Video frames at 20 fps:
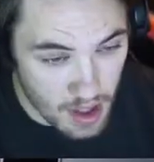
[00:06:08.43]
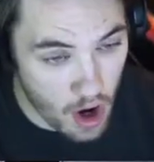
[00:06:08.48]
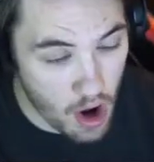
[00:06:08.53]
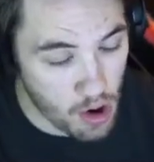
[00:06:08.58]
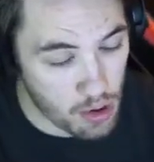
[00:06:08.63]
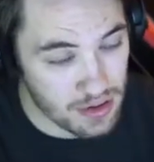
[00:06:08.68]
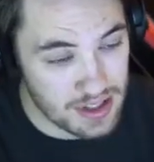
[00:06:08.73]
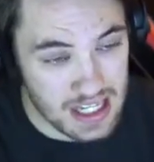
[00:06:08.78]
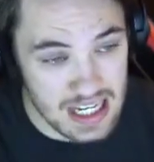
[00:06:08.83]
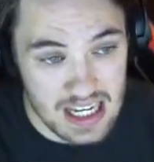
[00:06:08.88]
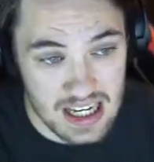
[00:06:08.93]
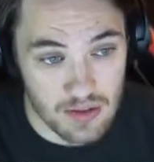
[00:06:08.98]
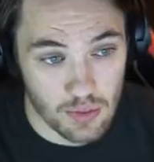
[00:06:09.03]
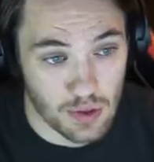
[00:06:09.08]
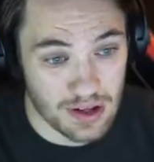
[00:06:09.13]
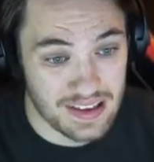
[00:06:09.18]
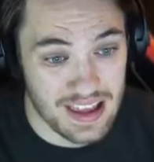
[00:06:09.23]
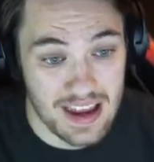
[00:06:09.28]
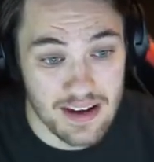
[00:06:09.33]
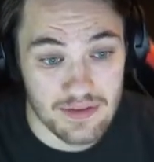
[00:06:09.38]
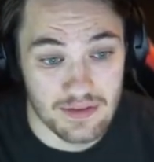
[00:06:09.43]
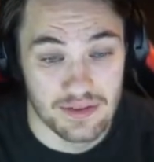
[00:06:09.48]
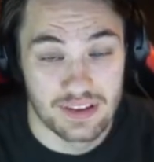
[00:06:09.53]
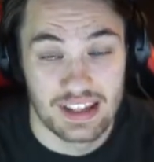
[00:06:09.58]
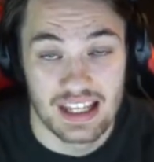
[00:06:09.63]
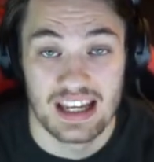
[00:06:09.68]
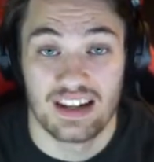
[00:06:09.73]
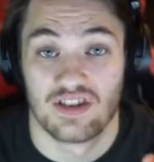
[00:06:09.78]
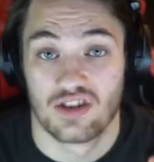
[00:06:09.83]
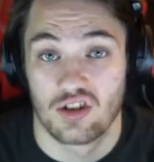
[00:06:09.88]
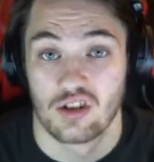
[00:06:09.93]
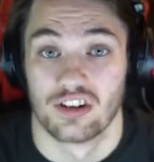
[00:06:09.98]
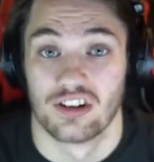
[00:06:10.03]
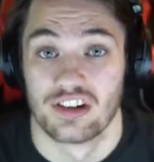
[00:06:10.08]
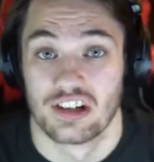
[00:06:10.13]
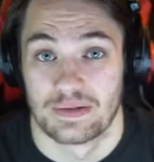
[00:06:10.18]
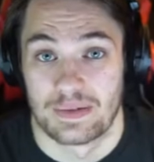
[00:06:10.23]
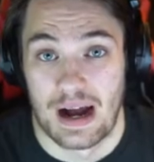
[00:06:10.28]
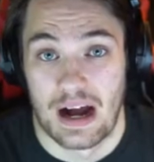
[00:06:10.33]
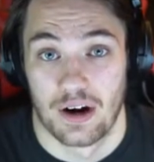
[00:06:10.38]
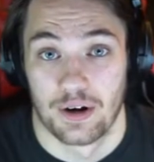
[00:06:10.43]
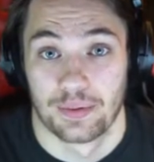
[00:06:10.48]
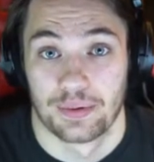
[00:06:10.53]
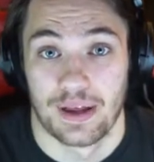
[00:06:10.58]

OT, when they didn't score on this power